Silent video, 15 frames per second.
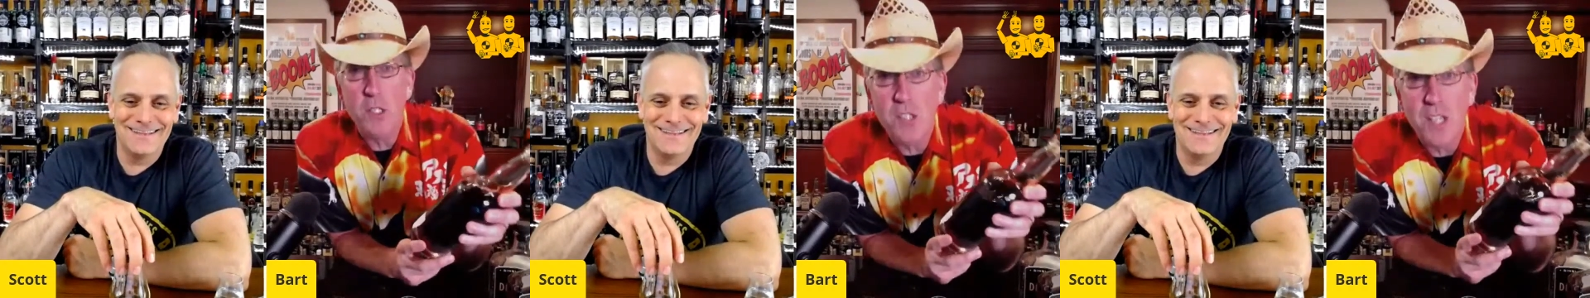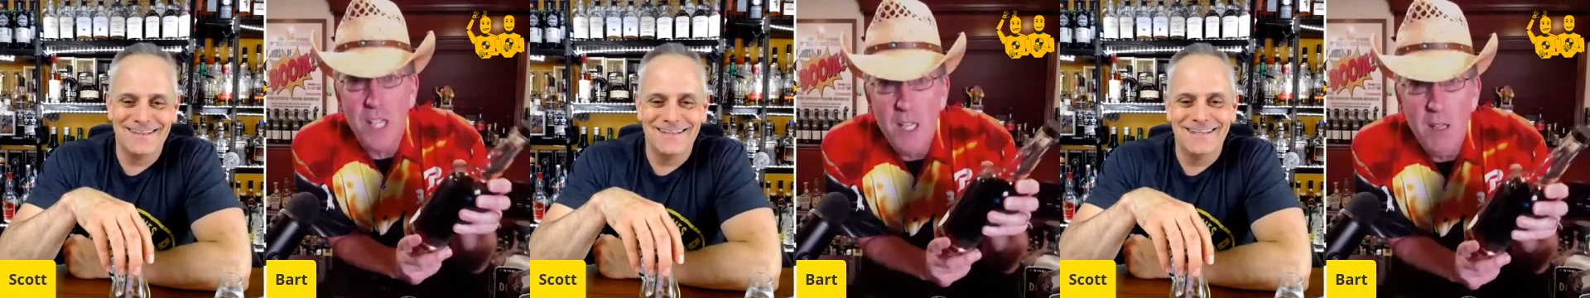
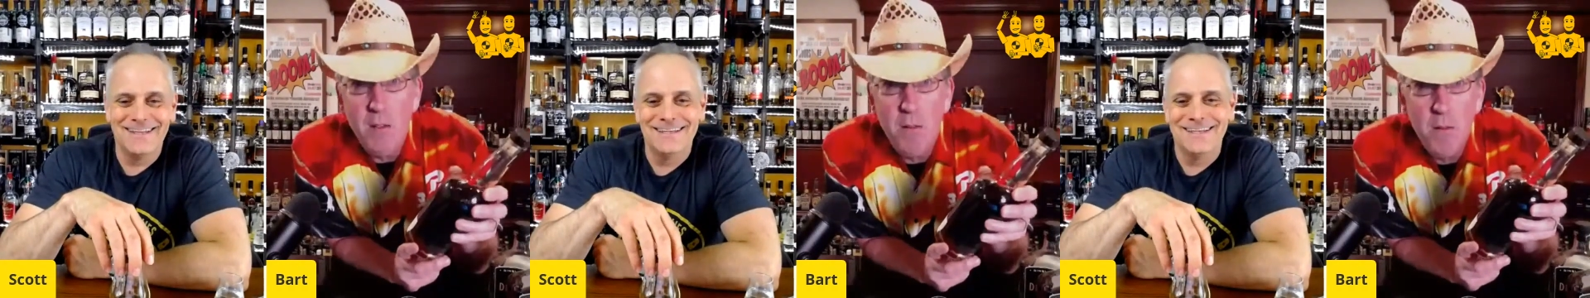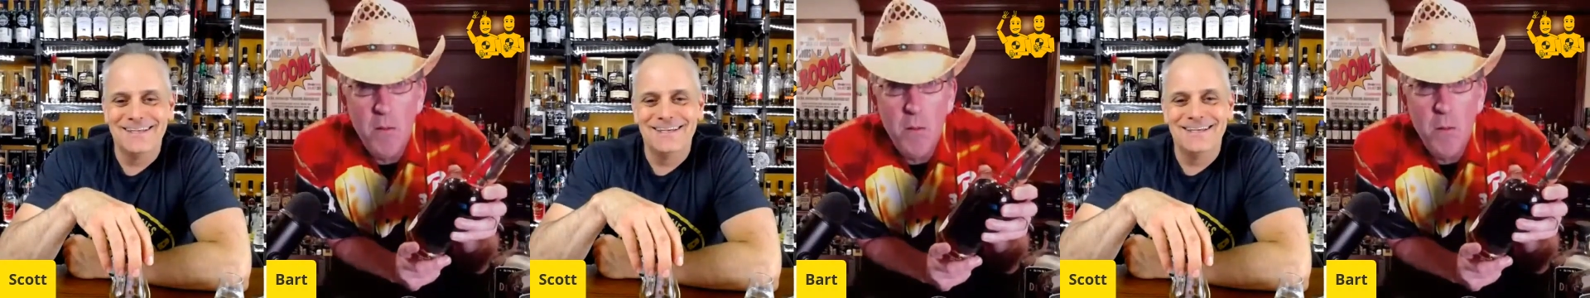Speaker 1: whiskey.
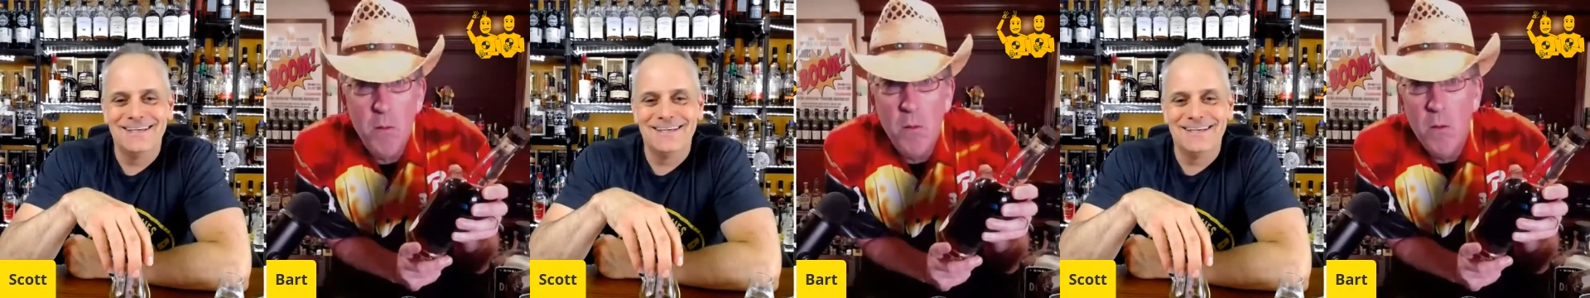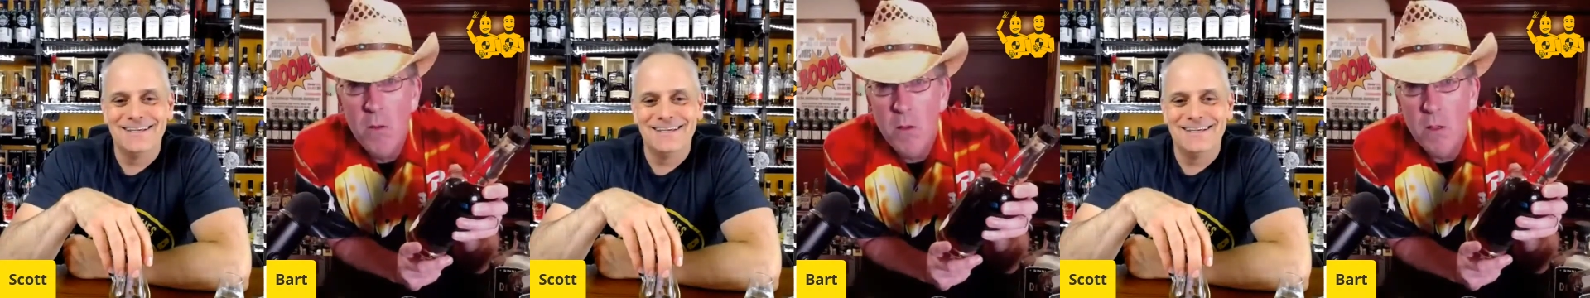
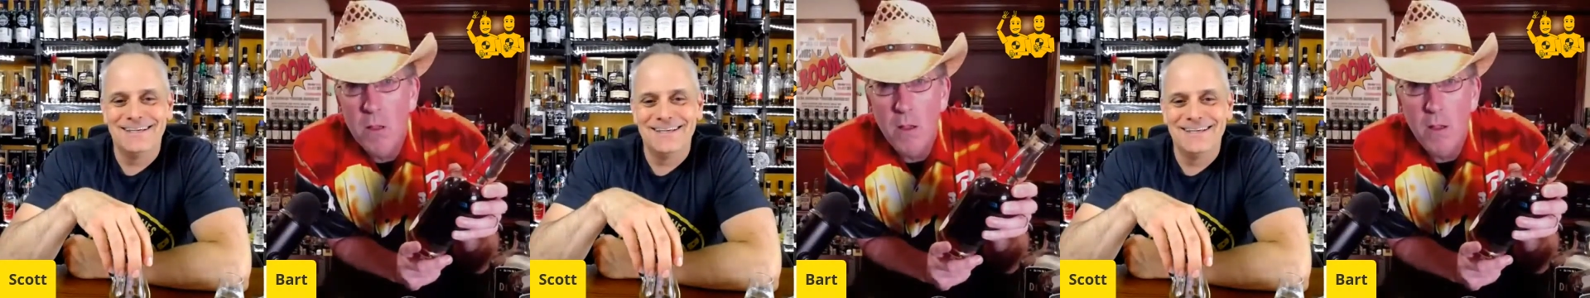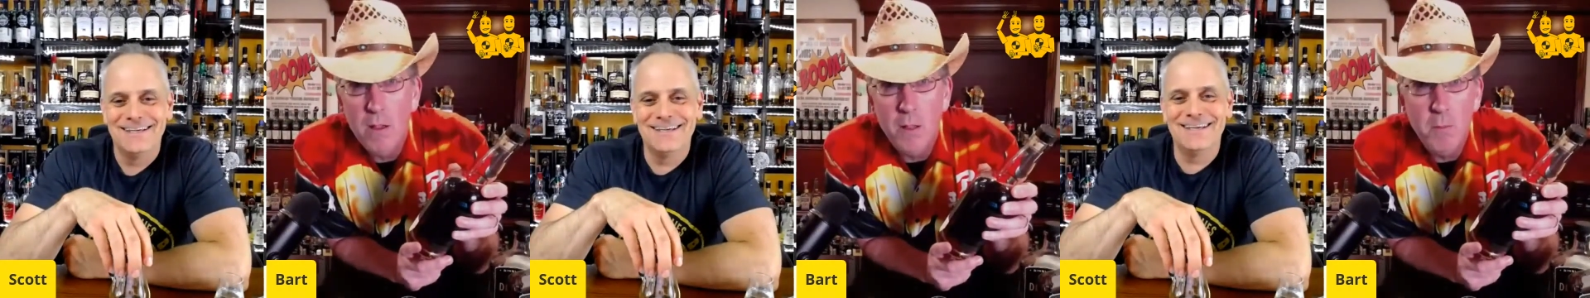
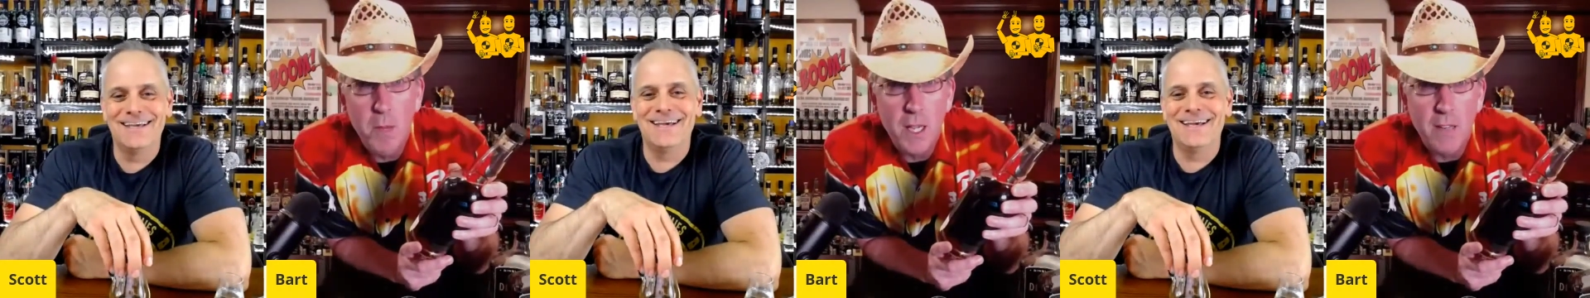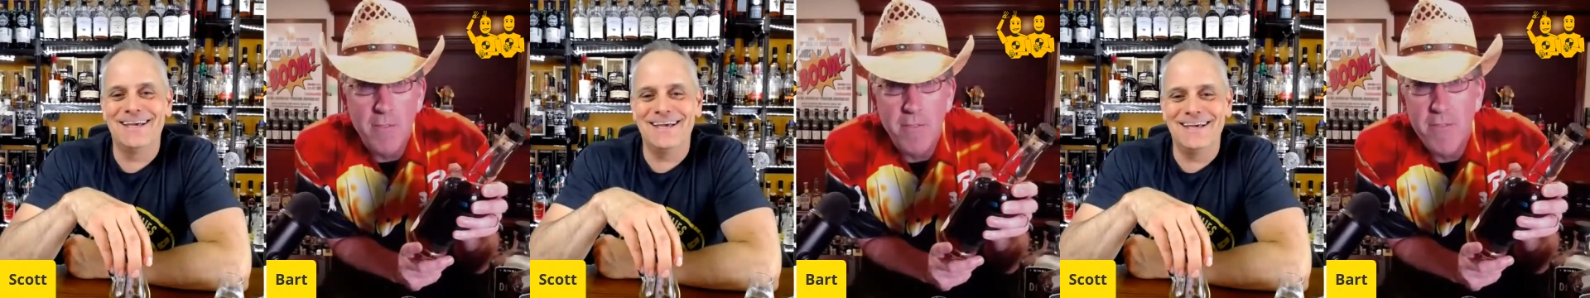You're
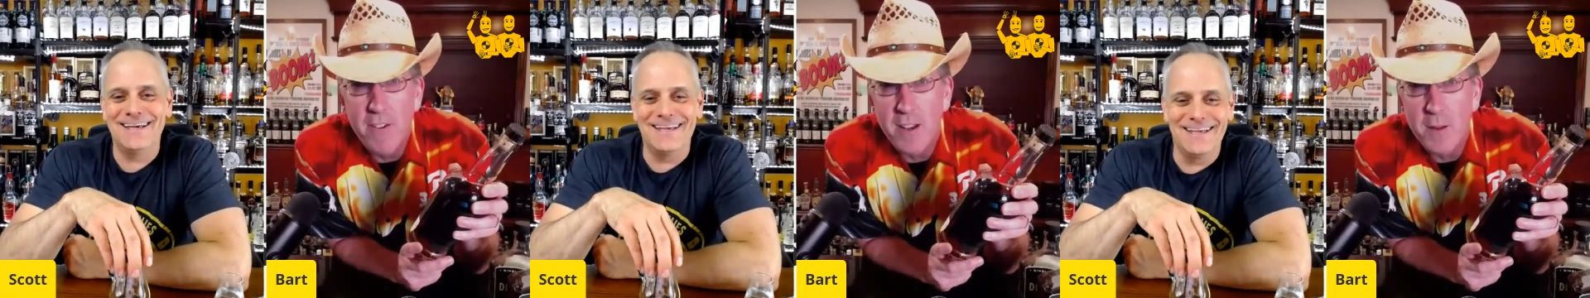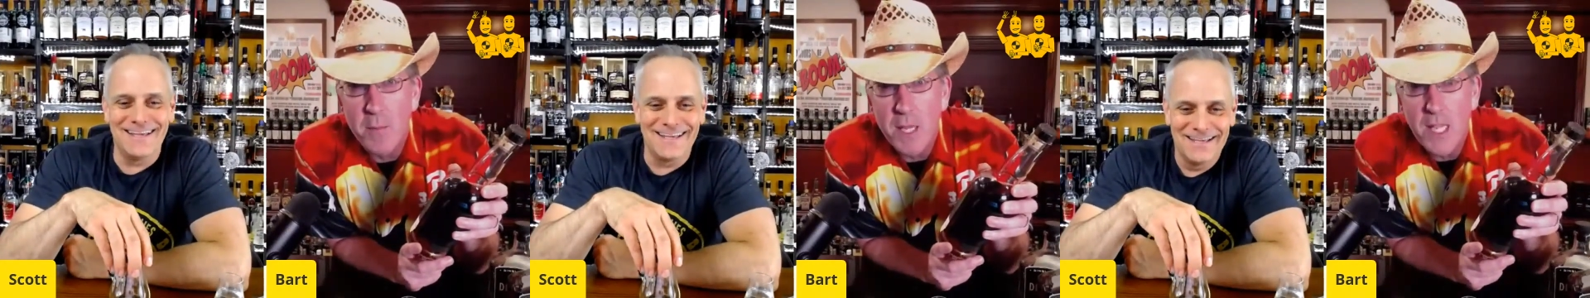making
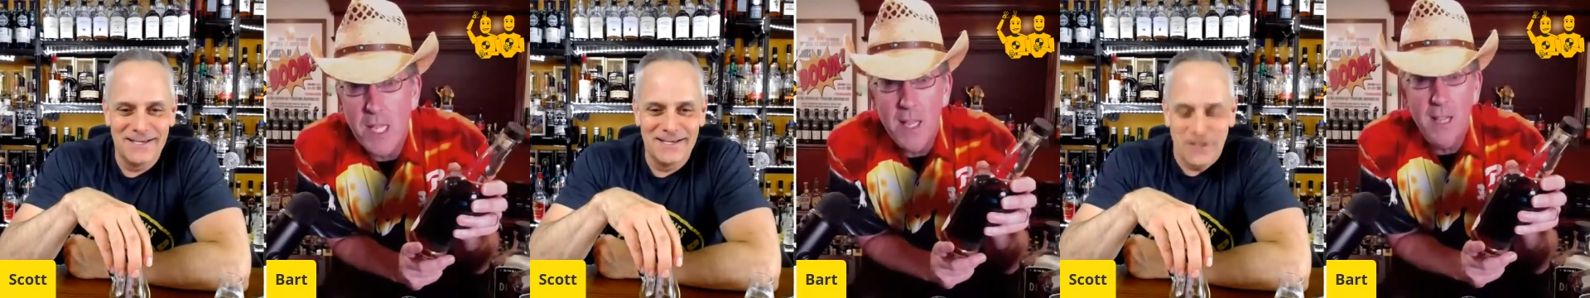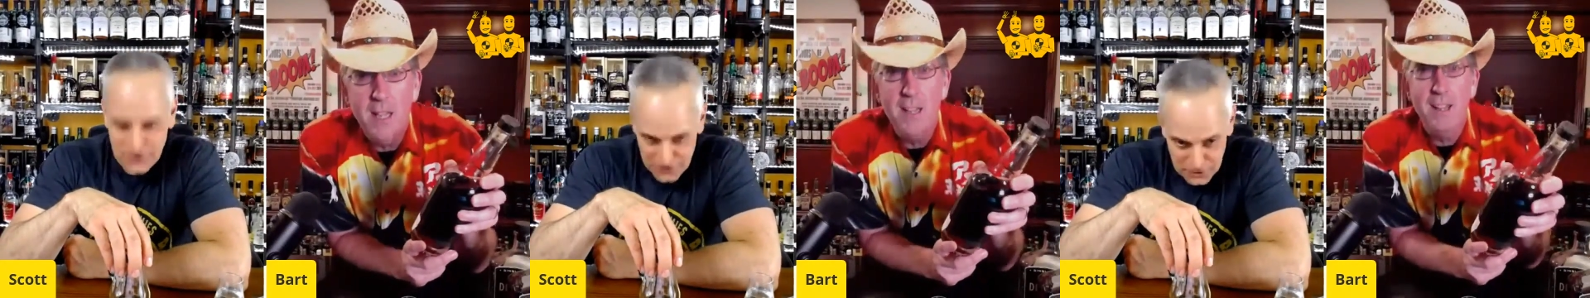fun of
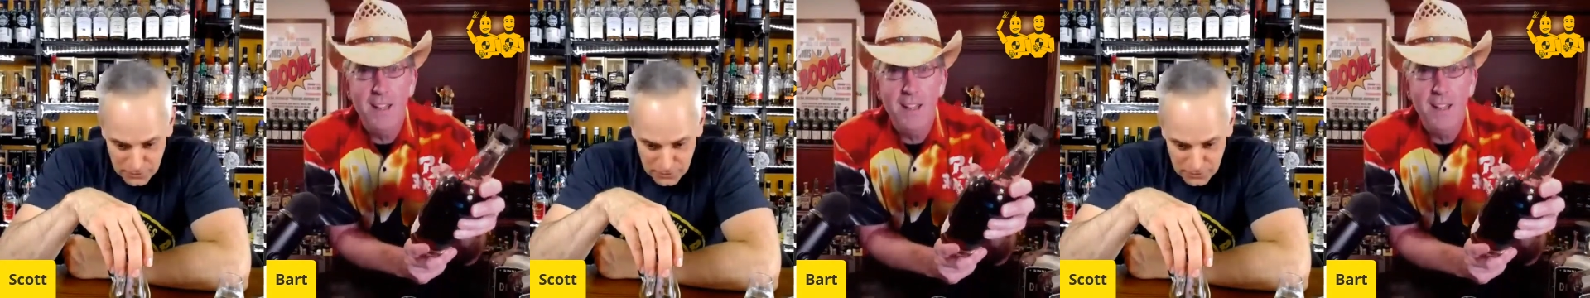me.